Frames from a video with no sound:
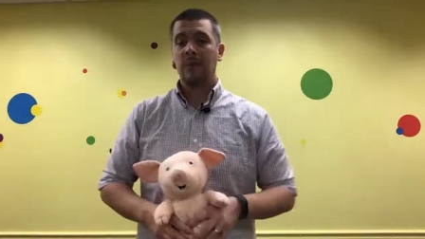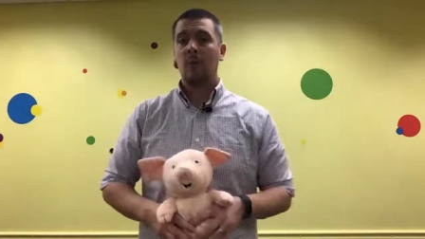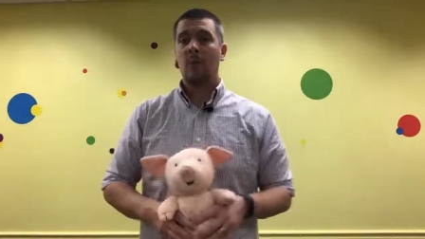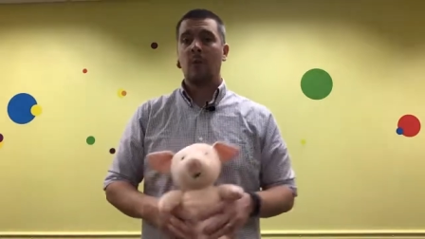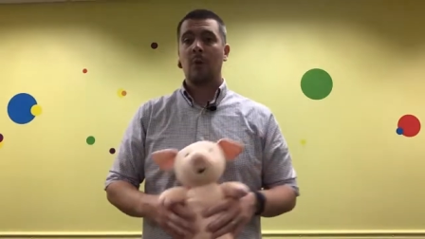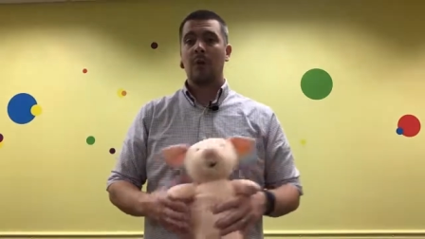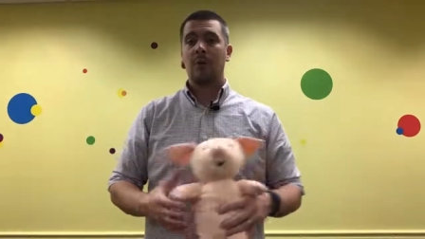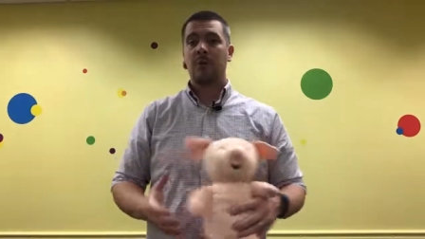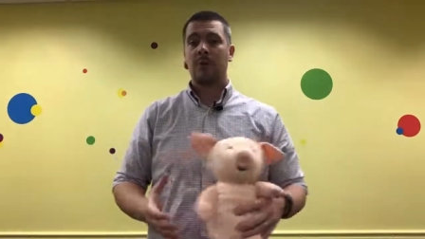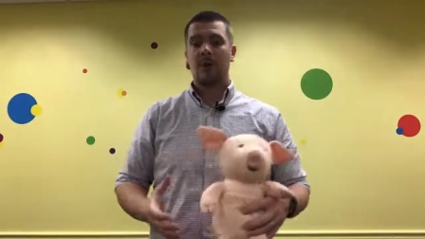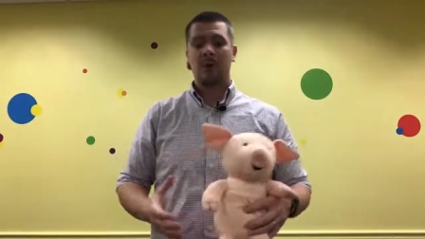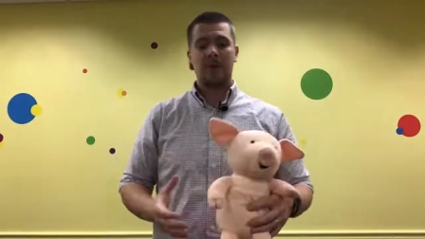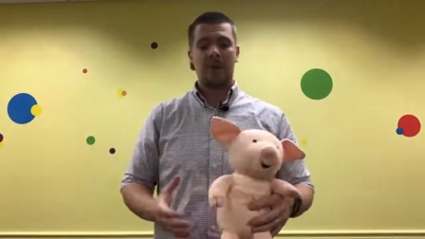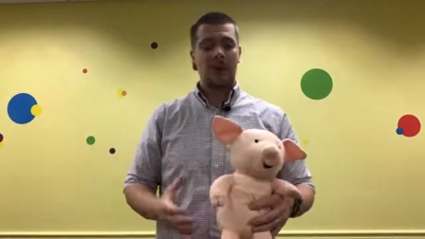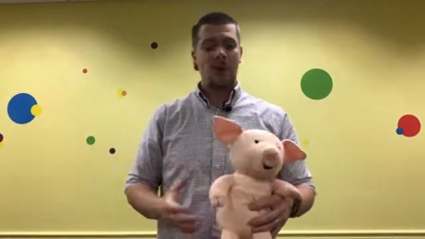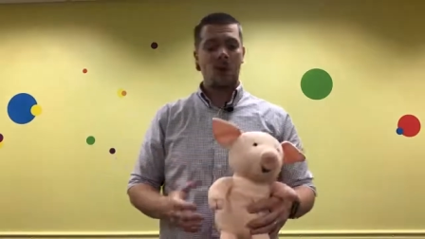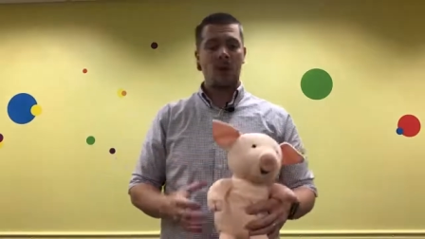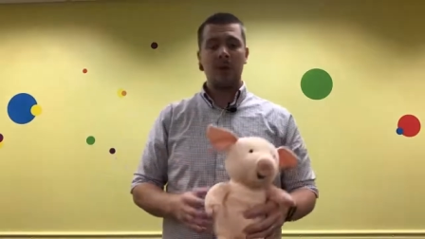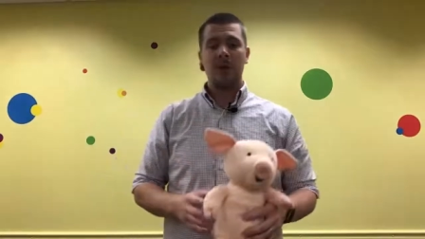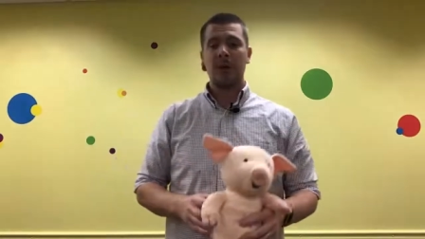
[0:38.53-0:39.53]
We're going to start with
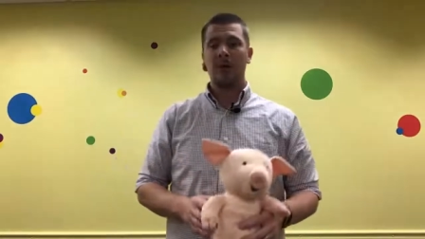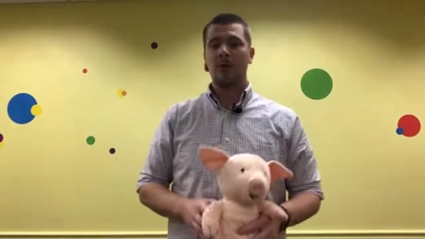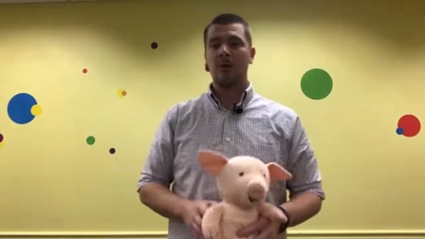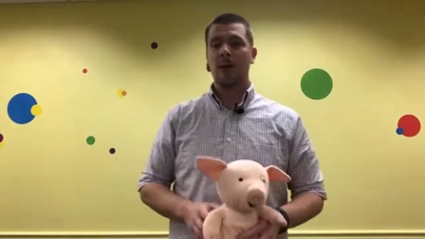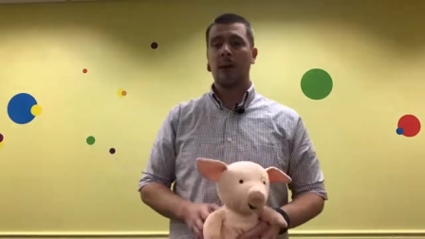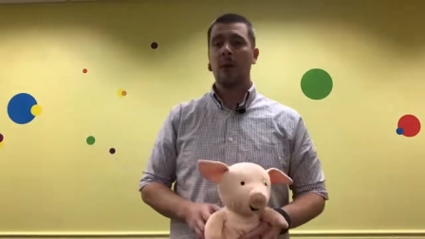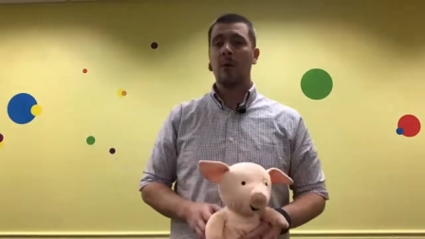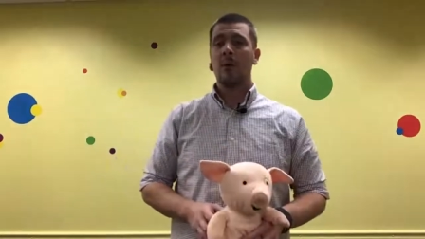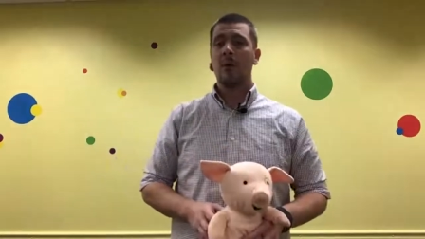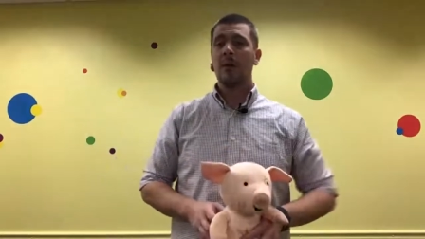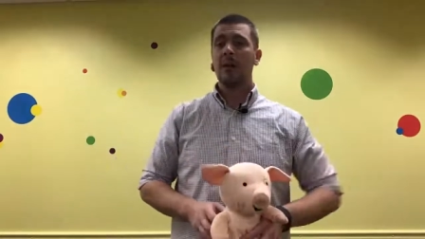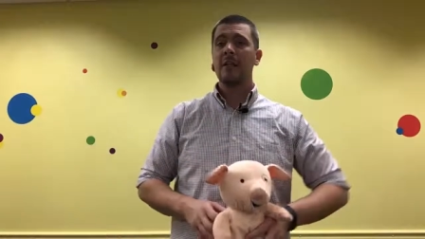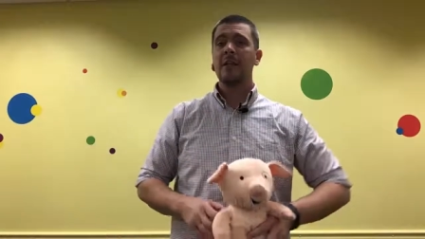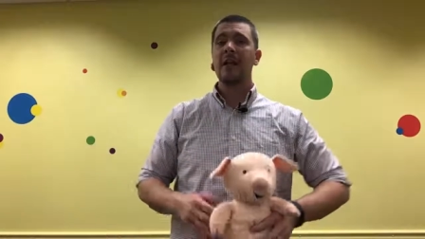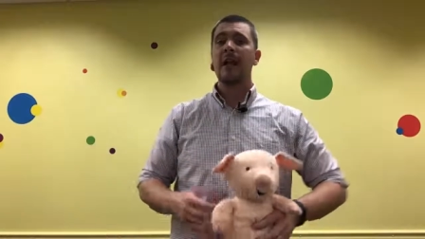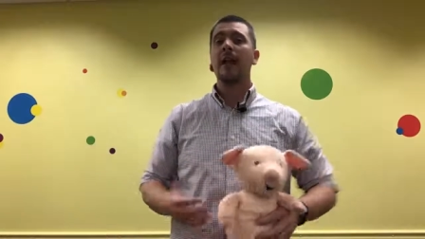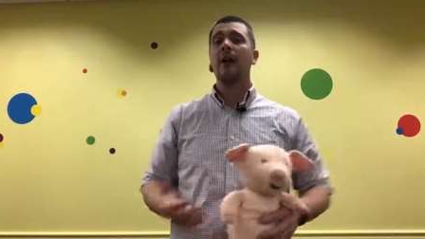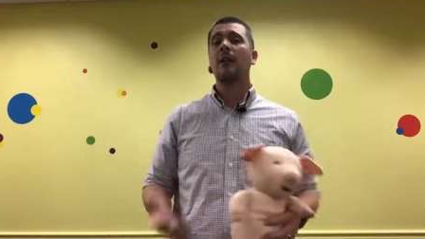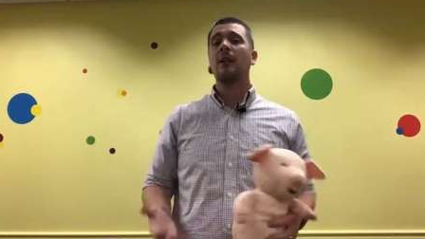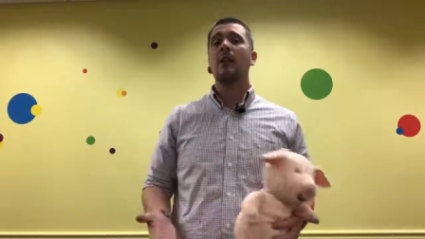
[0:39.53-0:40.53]
that opening chant. We're going to
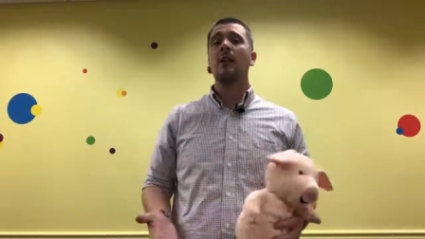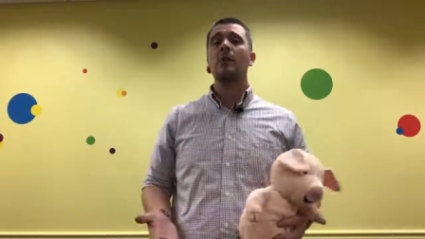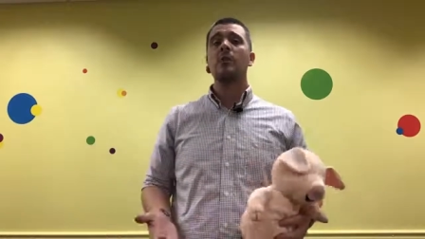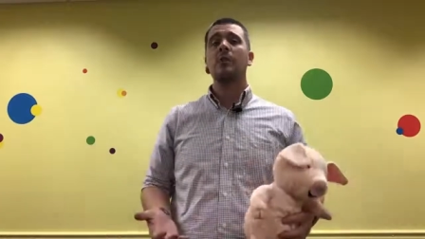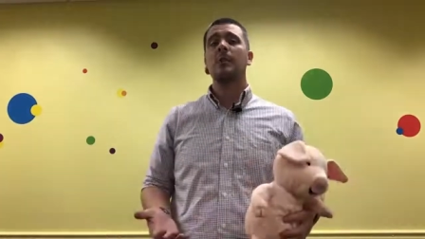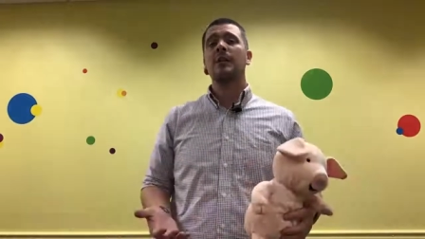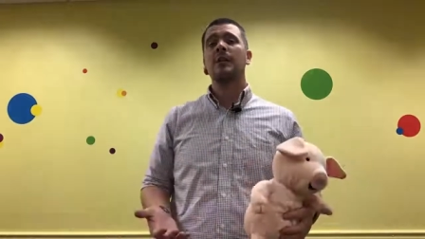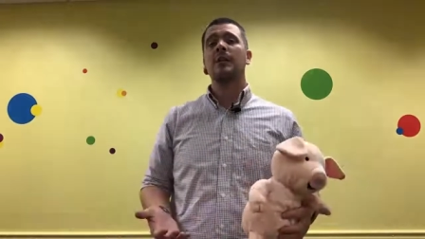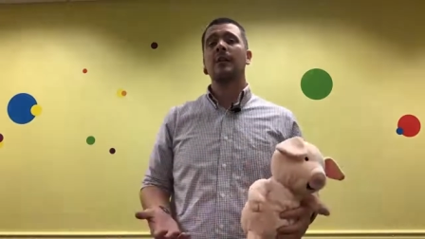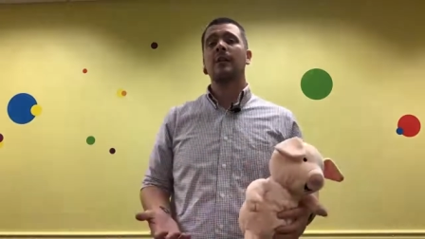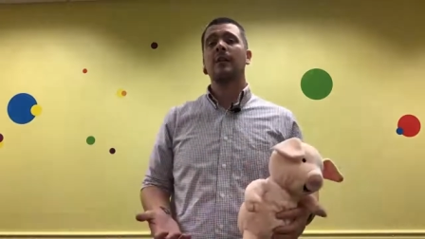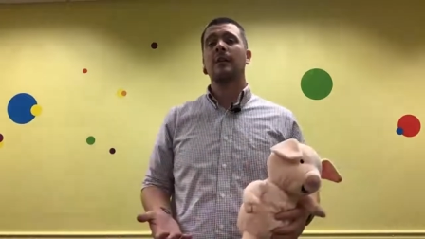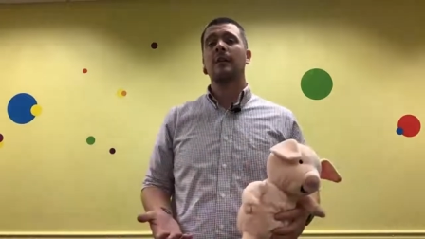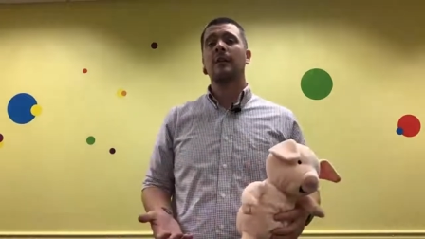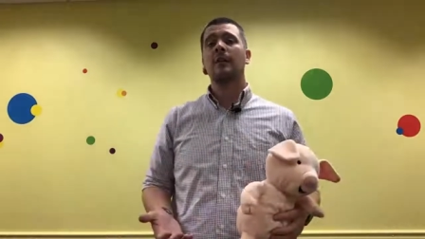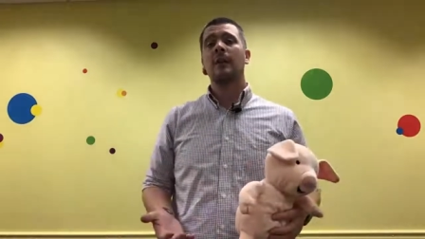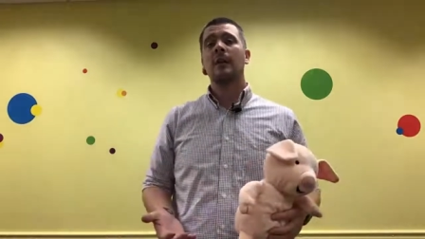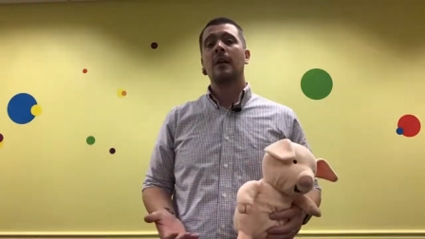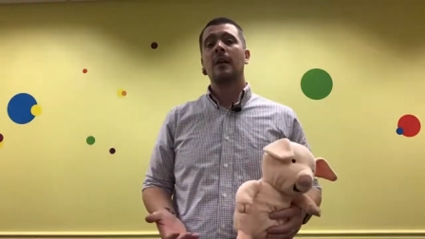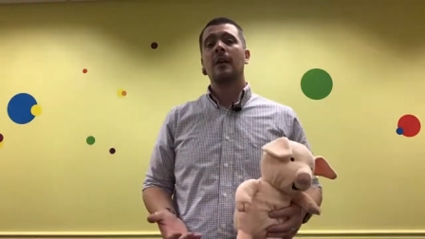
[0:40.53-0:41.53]
say hello to each
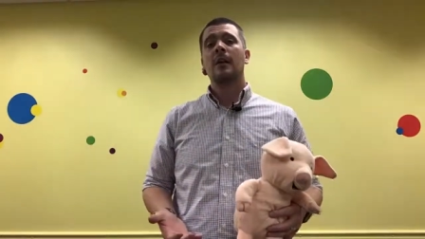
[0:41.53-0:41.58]
other